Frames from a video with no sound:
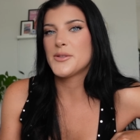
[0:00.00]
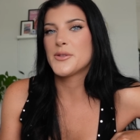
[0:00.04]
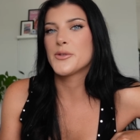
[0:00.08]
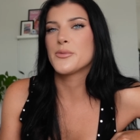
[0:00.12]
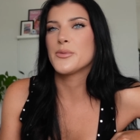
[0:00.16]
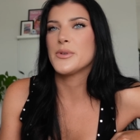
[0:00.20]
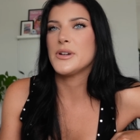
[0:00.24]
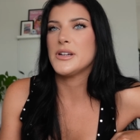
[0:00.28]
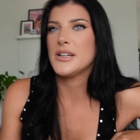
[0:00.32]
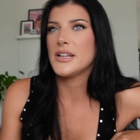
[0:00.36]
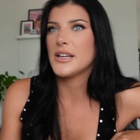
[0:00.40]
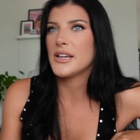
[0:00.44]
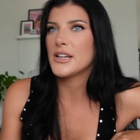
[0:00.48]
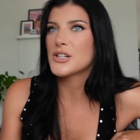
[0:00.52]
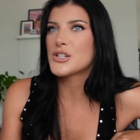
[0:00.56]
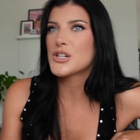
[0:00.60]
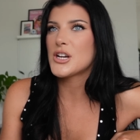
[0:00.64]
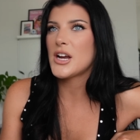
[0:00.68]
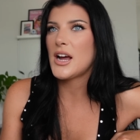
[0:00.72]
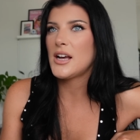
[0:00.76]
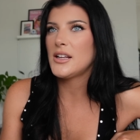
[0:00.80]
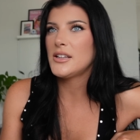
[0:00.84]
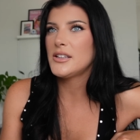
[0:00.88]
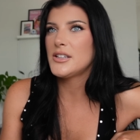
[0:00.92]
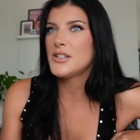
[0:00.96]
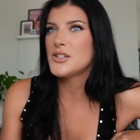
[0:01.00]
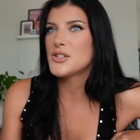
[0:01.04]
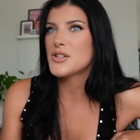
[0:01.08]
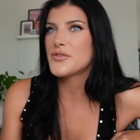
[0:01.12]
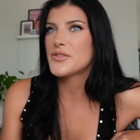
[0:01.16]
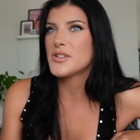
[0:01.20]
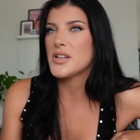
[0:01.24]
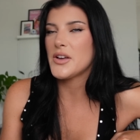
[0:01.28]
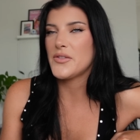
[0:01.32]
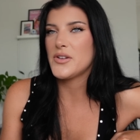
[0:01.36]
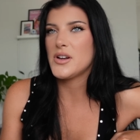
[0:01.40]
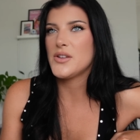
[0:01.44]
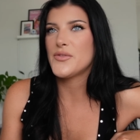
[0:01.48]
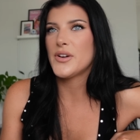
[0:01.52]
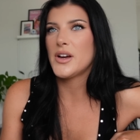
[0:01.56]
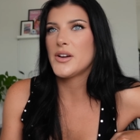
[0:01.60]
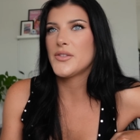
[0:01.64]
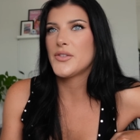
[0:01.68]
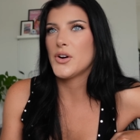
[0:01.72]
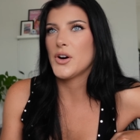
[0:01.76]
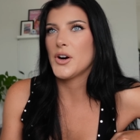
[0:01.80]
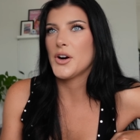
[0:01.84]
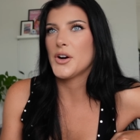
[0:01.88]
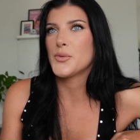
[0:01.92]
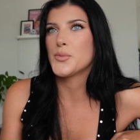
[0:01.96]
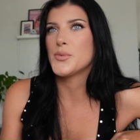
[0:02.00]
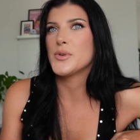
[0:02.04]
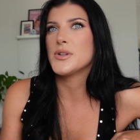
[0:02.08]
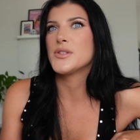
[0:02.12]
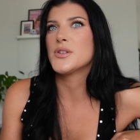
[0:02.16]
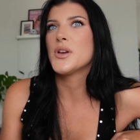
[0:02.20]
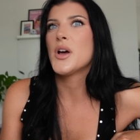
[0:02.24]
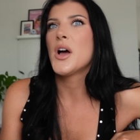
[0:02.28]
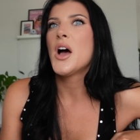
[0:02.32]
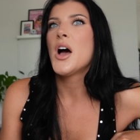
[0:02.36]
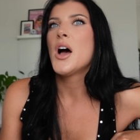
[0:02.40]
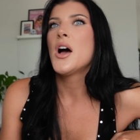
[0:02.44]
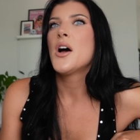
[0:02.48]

The reading challenge of 75 hard was